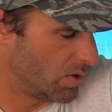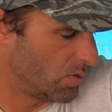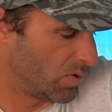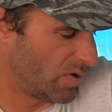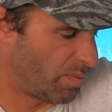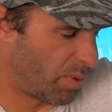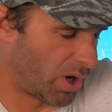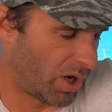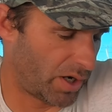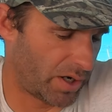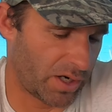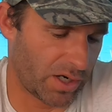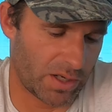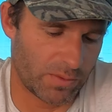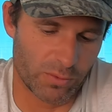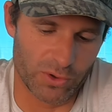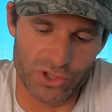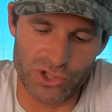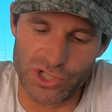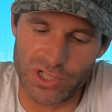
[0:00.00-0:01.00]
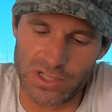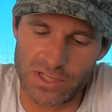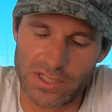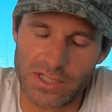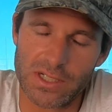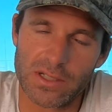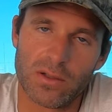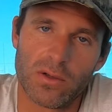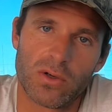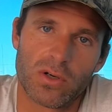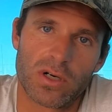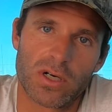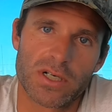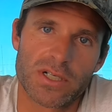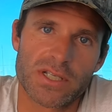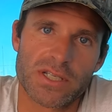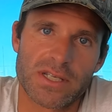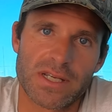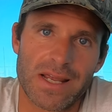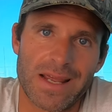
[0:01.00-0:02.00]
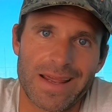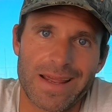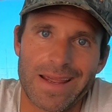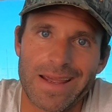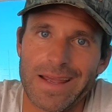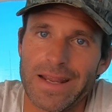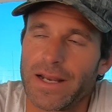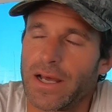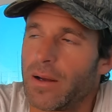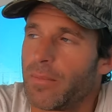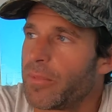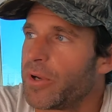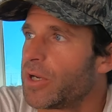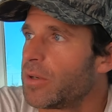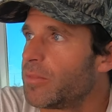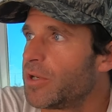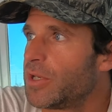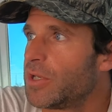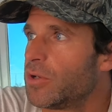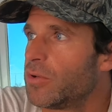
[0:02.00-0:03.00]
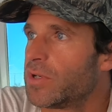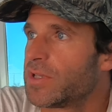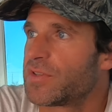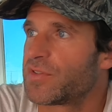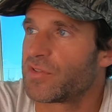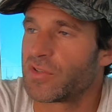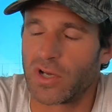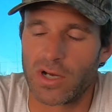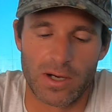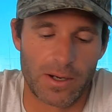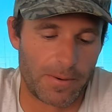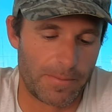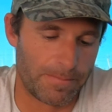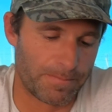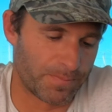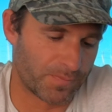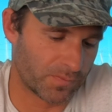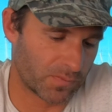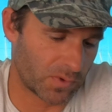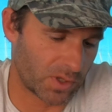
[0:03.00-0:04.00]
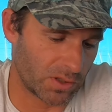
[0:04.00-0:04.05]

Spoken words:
We partnered up with GZ Lures and I'm going to be doing some